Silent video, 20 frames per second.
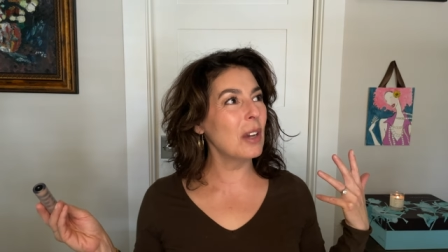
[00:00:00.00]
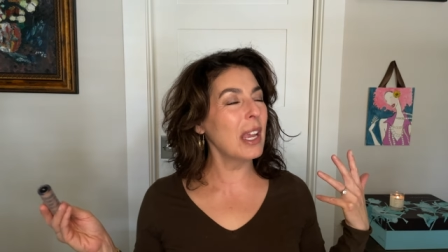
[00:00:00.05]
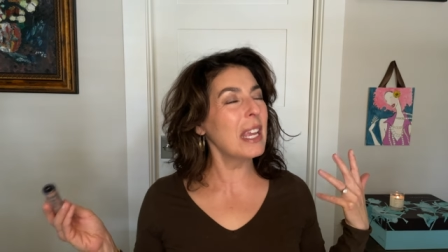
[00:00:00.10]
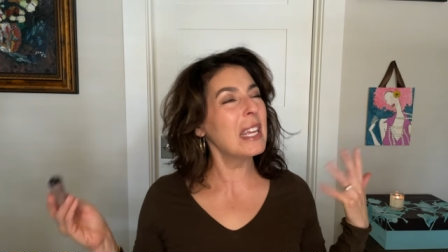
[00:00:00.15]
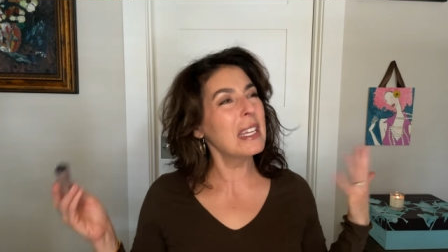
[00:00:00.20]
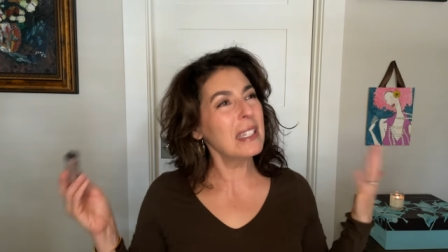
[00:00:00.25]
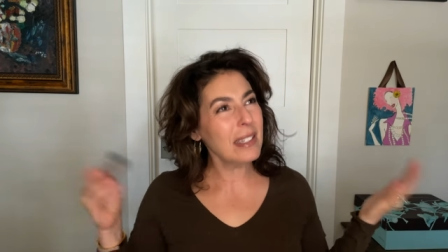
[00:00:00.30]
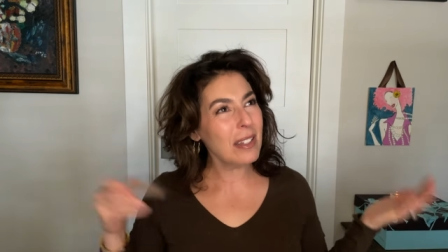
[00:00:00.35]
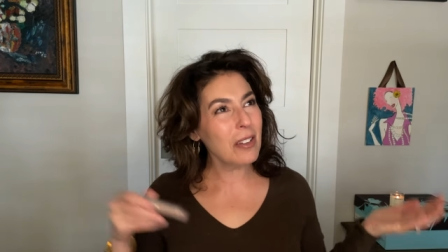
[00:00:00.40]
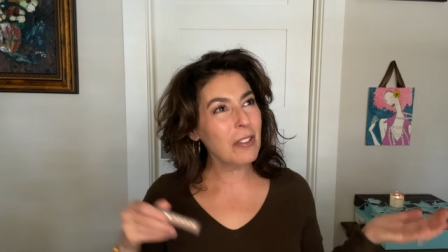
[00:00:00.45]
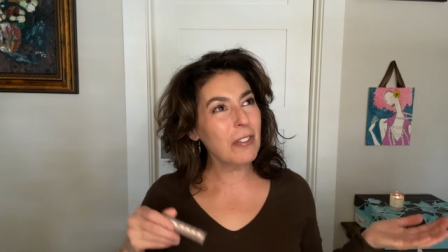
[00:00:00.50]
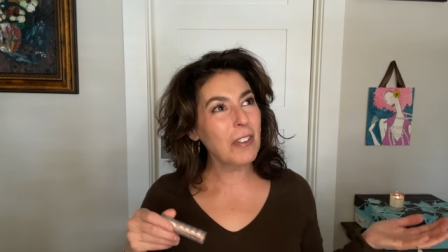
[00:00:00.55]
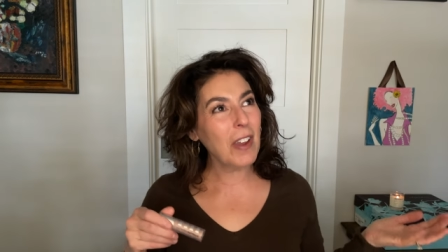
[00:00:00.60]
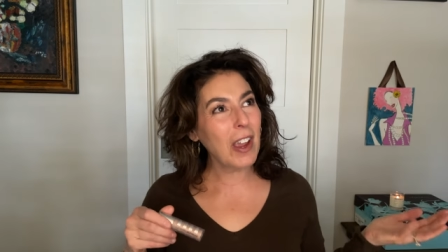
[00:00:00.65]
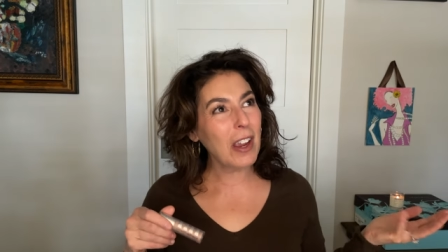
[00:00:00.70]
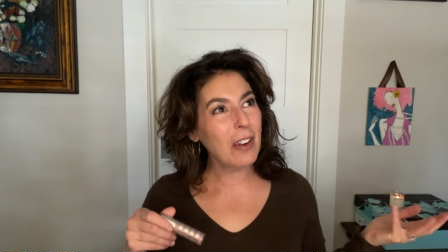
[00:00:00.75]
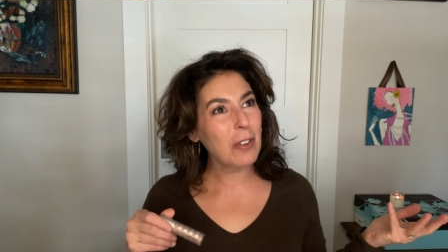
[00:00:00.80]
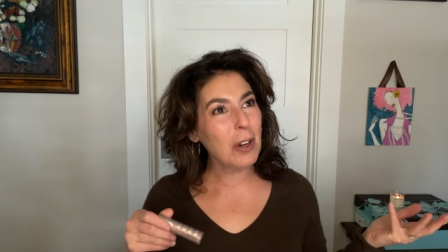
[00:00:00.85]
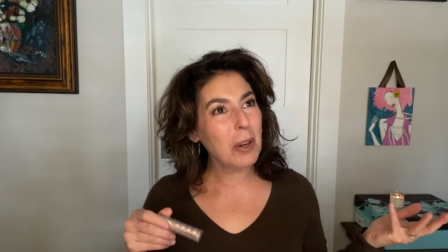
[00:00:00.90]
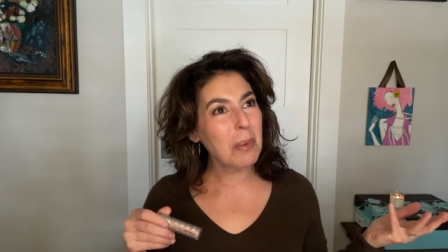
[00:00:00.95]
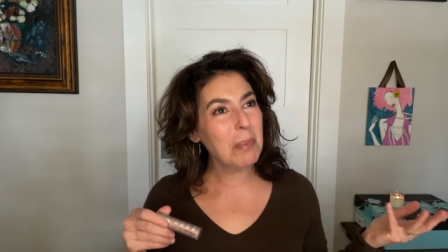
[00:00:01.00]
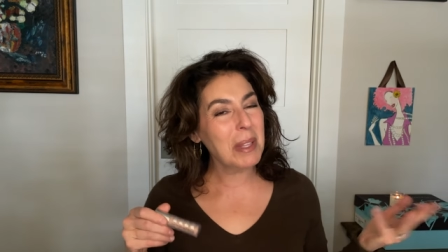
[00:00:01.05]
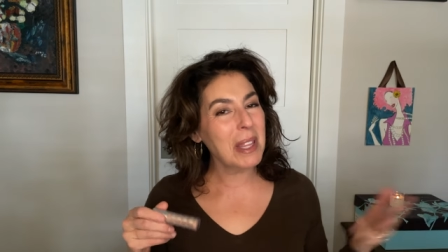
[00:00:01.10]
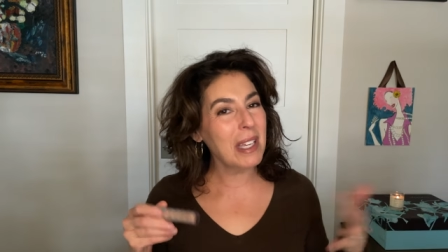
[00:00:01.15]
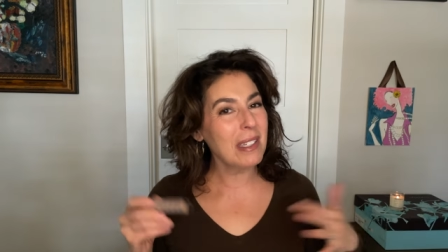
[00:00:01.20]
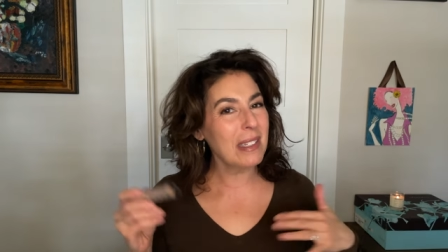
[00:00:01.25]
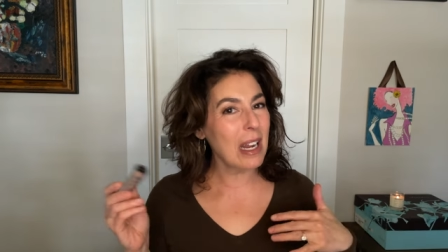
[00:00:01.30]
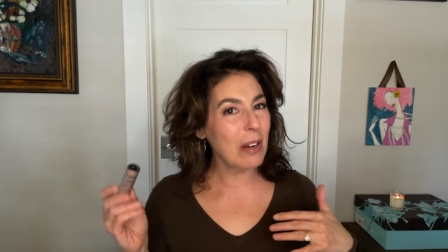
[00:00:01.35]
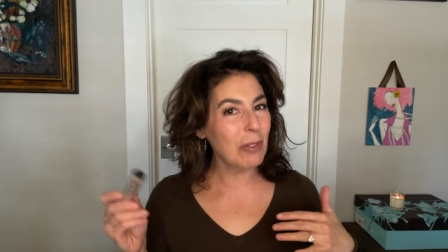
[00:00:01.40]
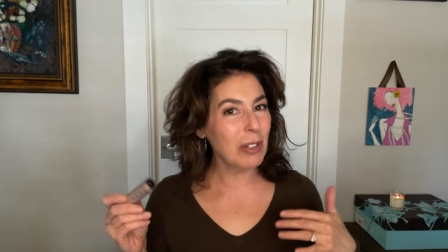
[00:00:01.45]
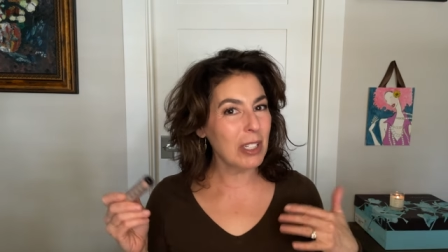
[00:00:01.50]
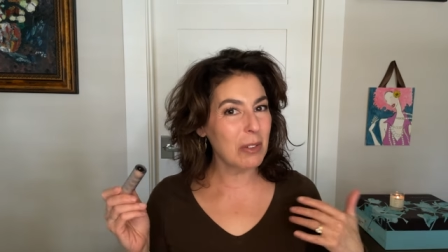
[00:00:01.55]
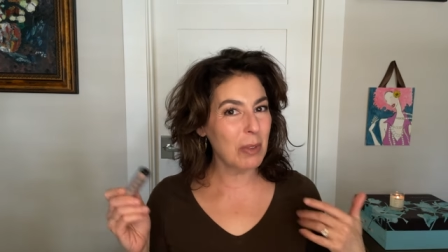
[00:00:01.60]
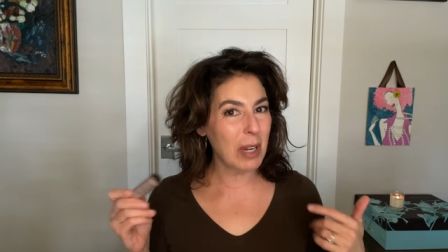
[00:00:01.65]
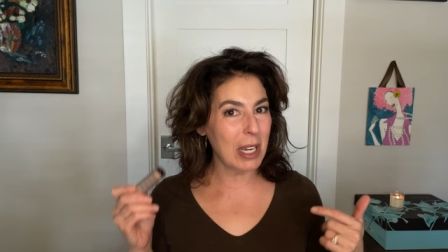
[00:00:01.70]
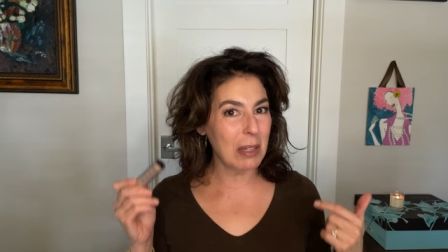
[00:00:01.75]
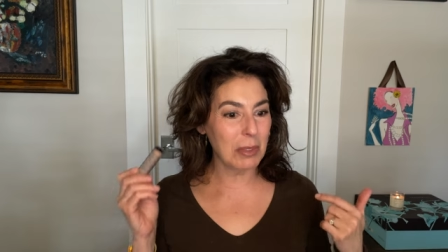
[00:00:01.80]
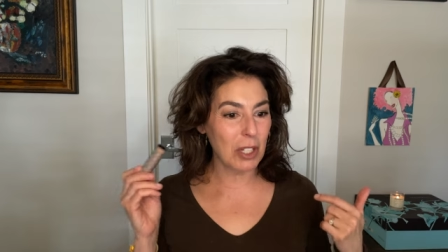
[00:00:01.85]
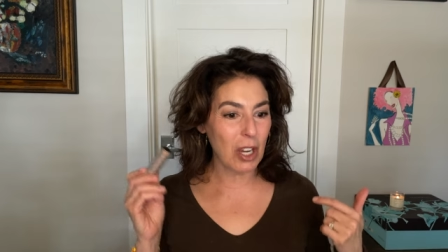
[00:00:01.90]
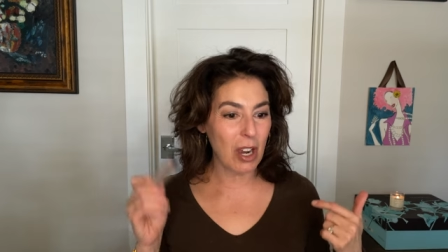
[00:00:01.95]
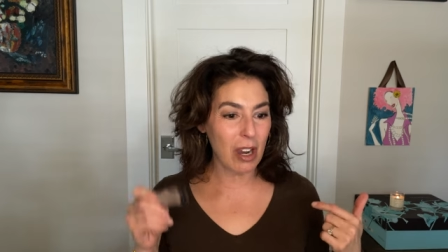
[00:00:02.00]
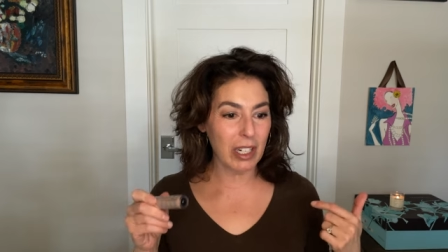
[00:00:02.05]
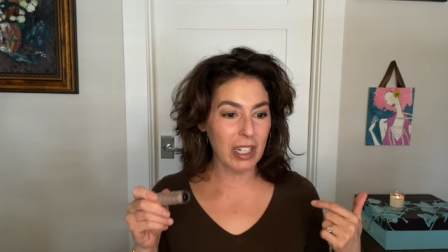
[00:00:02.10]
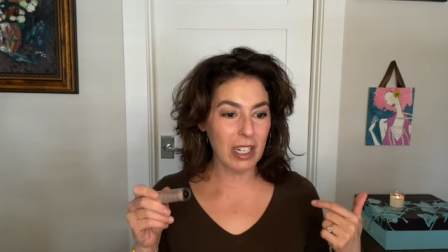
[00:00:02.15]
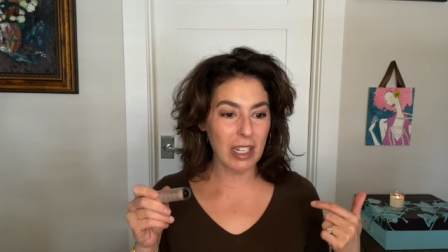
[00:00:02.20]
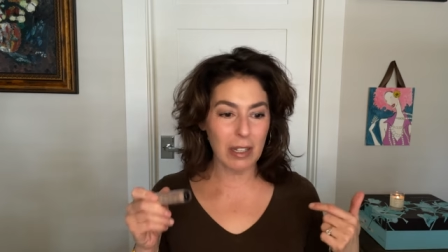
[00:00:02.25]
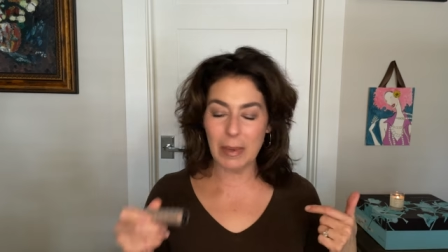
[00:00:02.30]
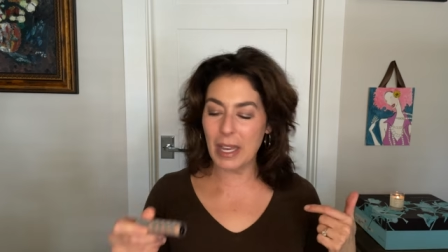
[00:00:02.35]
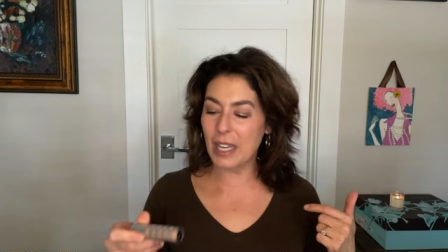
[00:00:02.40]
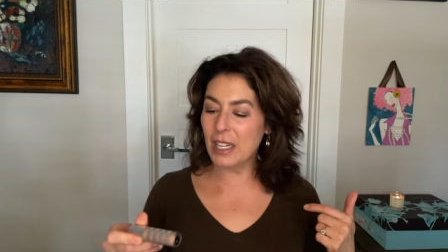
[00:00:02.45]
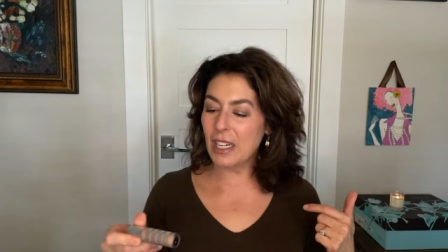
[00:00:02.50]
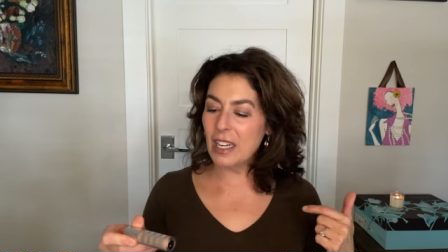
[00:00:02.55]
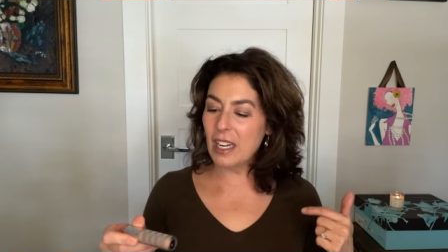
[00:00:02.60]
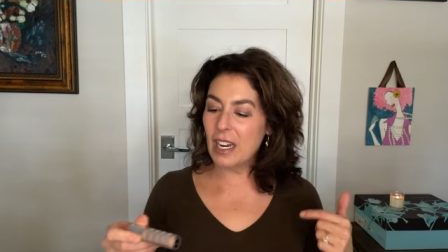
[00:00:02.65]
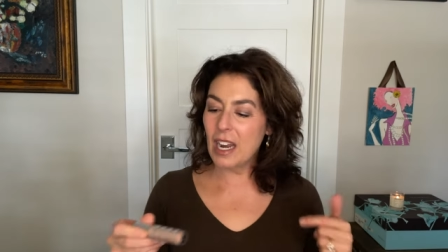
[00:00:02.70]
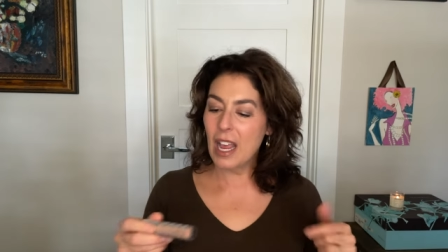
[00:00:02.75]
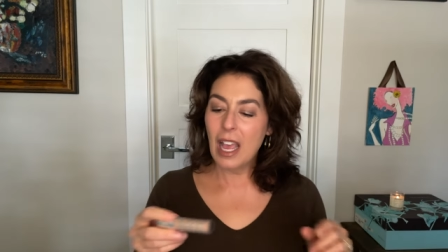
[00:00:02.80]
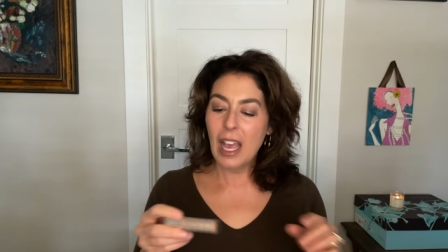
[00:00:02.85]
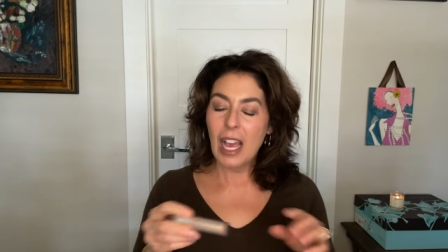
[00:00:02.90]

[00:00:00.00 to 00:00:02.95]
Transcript: is a favorite, but that's not really why I'm talking about it.